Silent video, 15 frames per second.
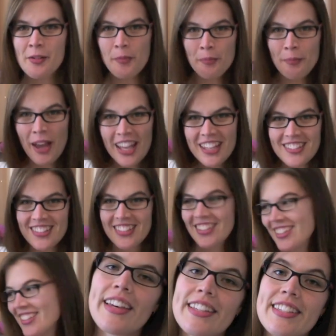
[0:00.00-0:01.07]

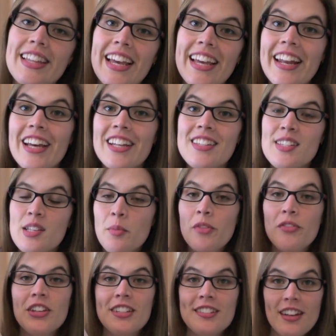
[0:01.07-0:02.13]
Amazing. He's laid out some
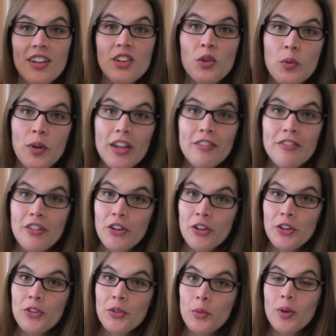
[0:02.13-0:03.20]
of his underwear for
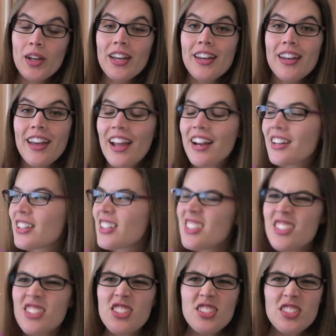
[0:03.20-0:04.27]
her to wear, and
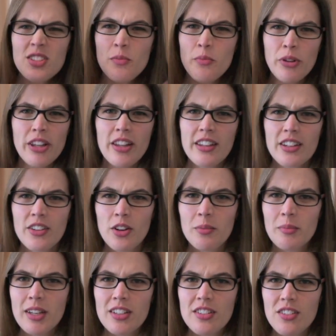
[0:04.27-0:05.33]
it's just completely
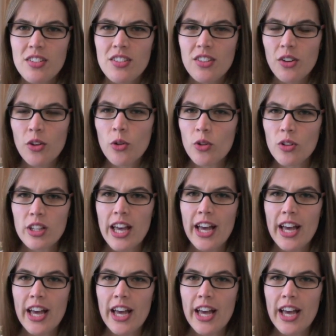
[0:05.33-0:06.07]
not mentioned at all